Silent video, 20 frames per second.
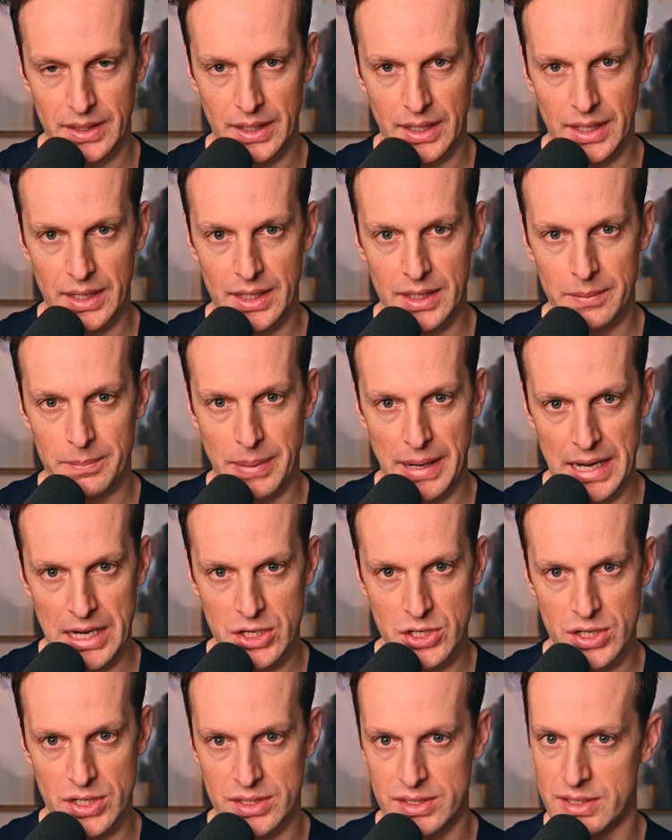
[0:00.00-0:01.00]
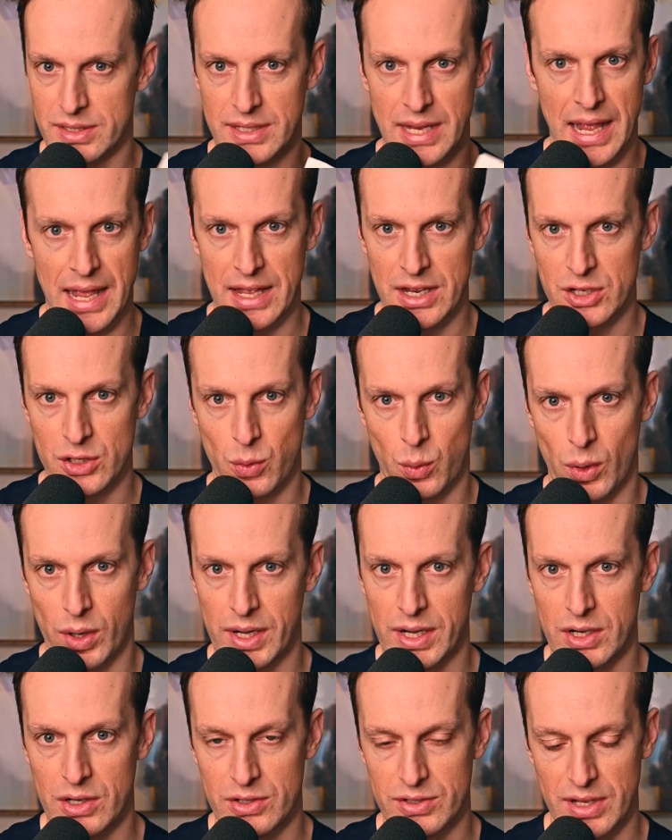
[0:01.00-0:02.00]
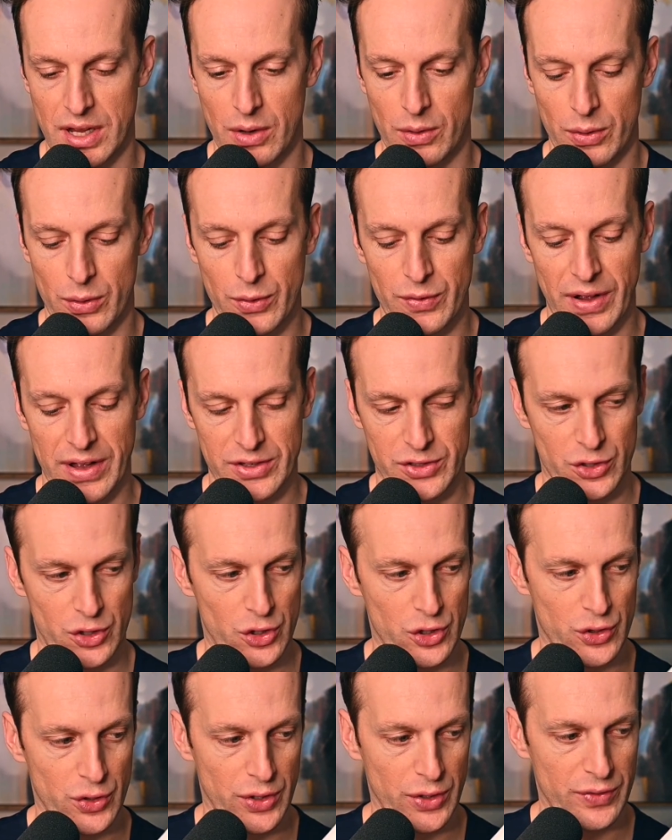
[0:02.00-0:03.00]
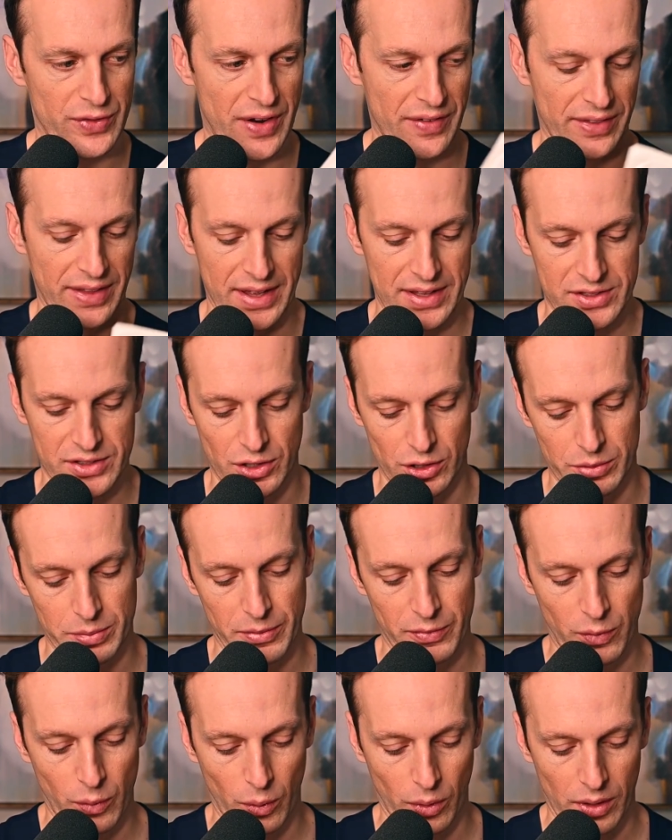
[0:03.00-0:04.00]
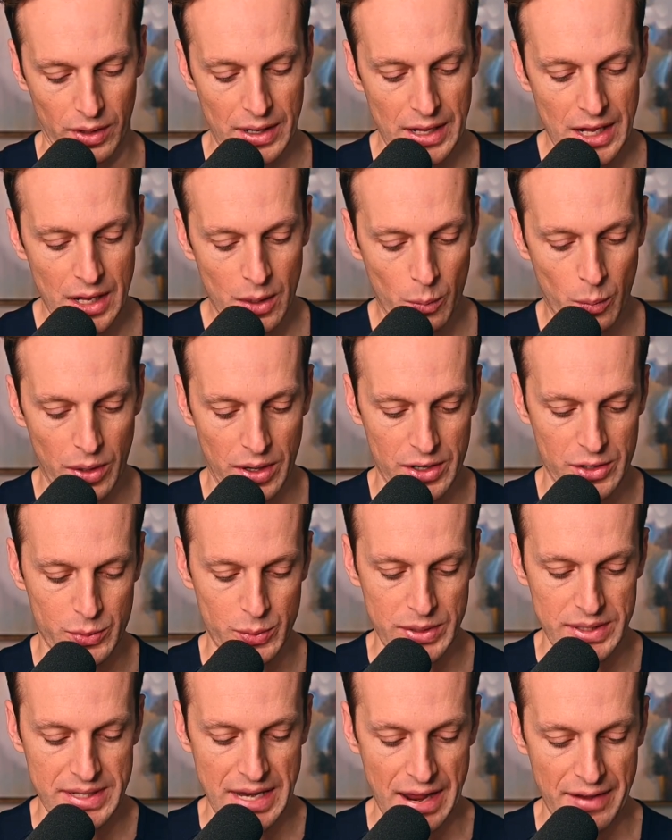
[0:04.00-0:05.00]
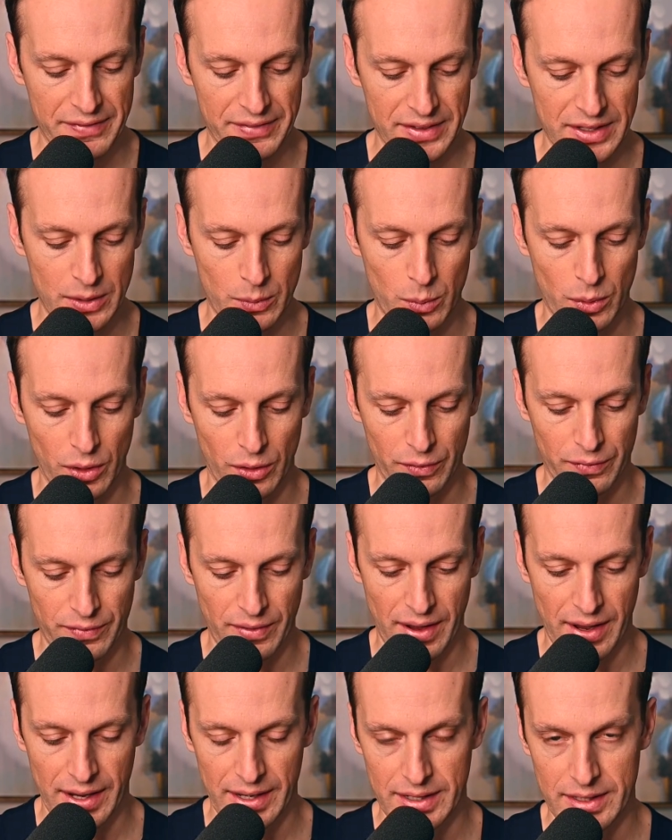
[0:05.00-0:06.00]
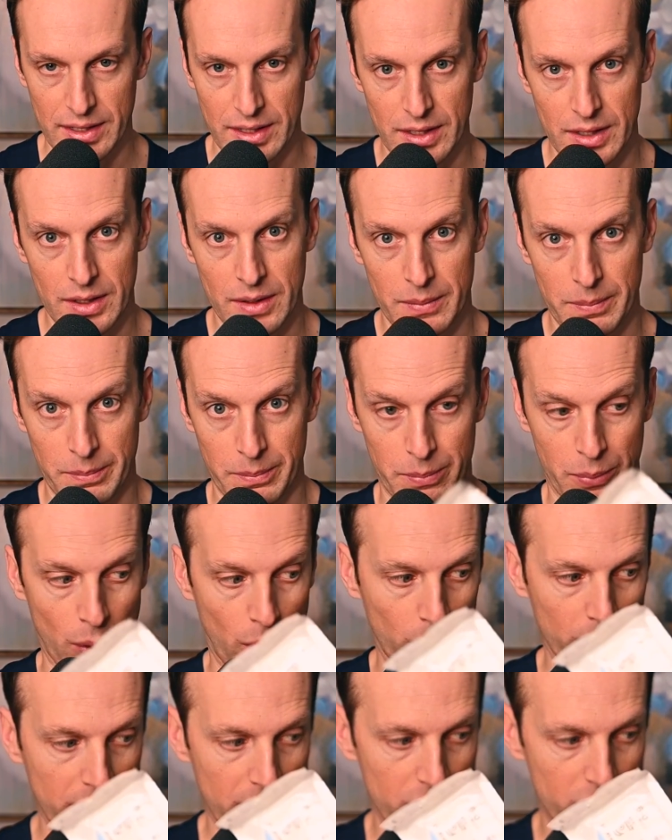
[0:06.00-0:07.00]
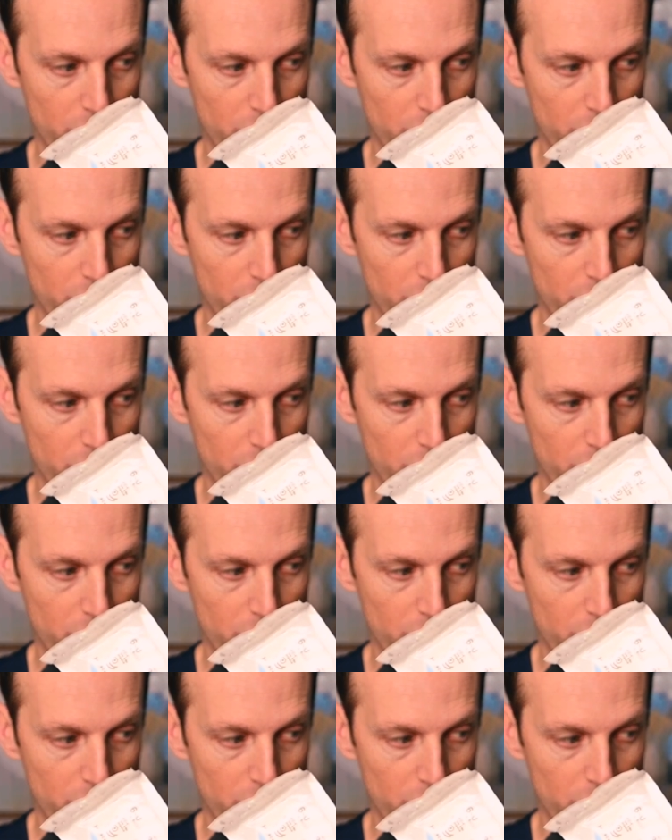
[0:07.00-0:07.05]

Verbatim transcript: in patients 10, 20 years out who've had surgery, who've definitely had silks before. Whereas we definitely will find prolene